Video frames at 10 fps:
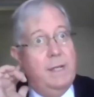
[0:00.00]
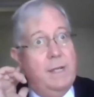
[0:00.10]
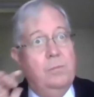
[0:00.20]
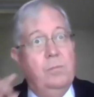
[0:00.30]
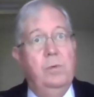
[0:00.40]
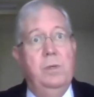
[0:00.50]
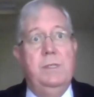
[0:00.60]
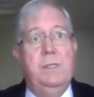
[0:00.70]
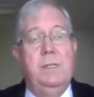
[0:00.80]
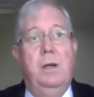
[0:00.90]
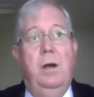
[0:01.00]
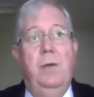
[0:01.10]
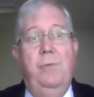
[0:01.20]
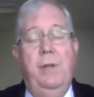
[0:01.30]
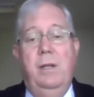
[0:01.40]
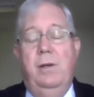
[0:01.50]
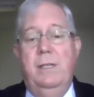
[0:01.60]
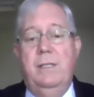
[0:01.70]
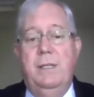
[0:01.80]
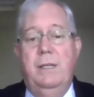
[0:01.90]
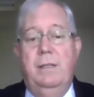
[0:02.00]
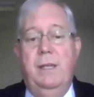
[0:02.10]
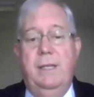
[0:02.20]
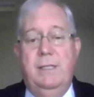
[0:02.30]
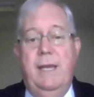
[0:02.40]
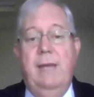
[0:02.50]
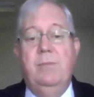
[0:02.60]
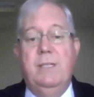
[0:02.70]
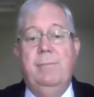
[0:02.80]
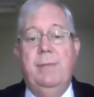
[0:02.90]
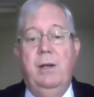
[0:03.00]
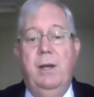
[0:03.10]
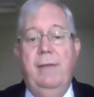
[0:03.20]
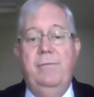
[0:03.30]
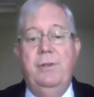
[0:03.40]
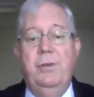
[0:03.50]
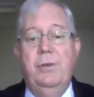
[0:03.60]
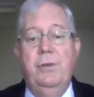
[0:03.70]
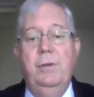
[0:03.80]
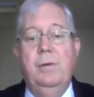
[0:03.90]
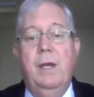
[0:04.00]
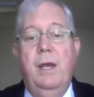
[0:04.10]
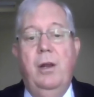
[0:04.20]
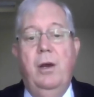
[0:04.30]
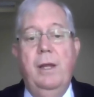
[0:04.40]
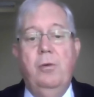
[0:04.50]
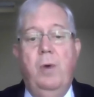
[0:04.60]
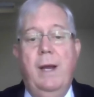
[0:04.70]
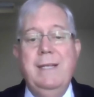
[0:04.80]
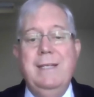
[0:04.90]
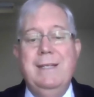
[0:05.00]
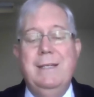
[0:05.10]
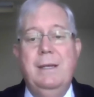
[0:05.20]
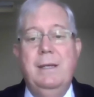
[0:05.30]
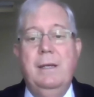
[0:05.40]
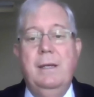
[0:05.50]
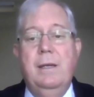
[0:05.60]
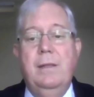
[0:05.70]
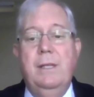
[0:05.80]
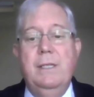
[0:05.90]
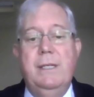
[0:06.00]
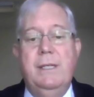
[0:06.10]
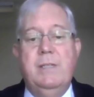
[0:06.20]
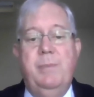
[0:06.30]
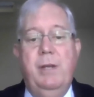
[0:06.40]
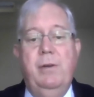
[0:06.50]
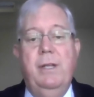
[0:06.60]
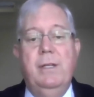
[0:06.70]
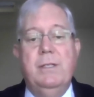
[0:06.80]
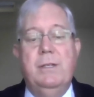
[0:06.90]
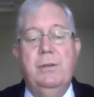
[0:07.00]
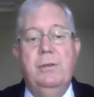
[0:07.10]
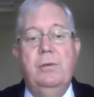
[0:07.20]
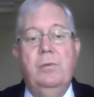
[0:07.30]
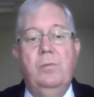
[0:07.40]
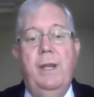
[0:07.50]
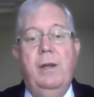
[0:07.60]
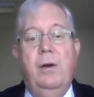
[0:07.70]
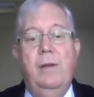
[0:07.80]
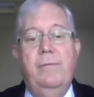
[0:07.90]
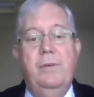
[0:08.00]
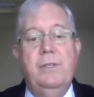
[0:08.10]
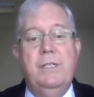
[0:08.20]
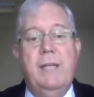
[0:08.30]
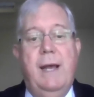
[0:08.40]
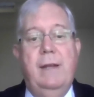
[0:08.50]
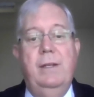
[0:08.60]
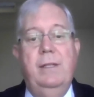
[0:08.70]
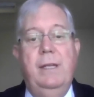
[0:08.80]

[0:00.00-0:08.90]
did was I realised that the exam was something I have to do, and I equated this experience to when I first started in the